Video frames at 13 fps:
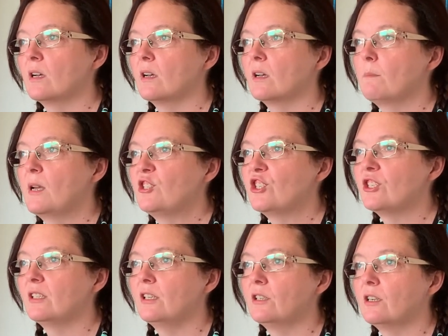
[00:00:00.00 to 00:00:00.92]
mention
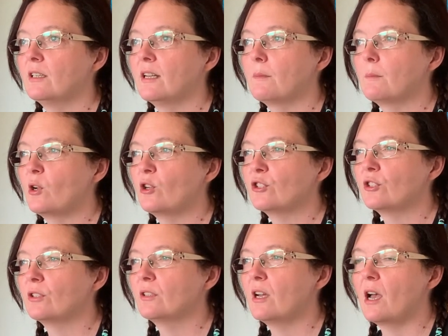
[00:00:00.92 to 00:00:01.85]
here, and
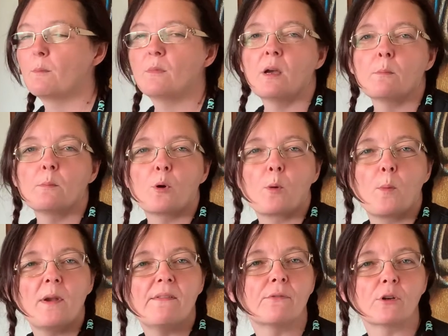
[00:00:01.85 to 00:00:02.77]
I'm
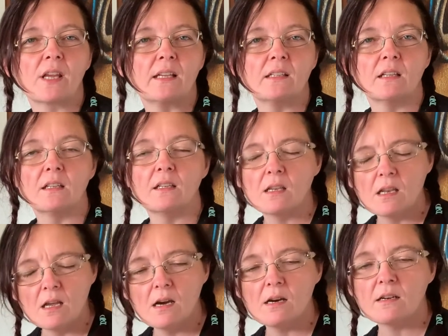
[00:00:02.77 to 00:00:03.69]
probably forgetting a
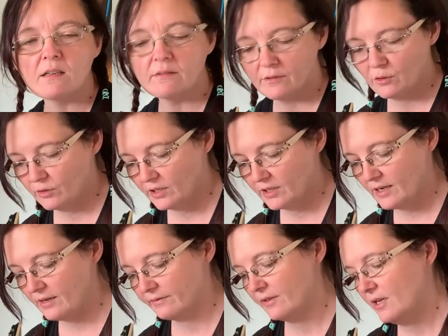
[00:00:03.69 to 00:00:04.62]
lot of good
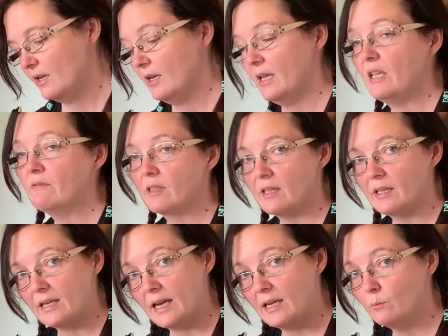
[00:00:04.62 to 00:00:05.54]
stuff, even that
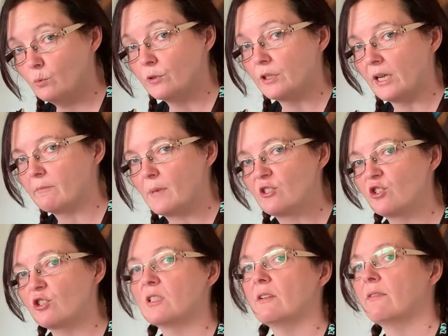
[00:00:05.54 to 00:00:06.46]
I would have
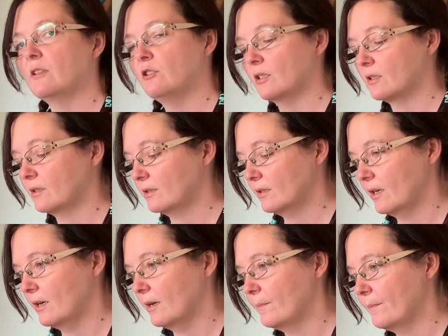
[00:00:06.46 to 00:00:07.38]
mentioned if I just
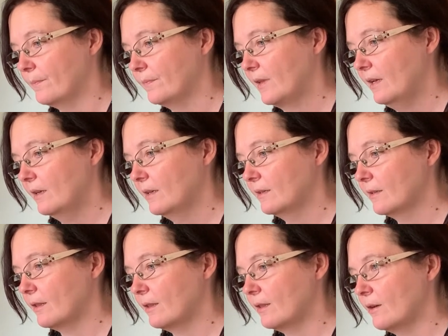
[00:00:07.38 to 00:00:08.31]

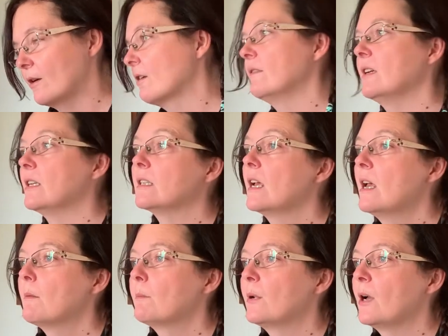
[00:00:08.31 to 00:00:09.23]
thought of it.
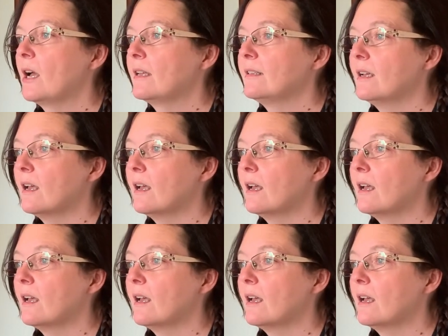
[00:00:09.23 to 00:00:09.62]
But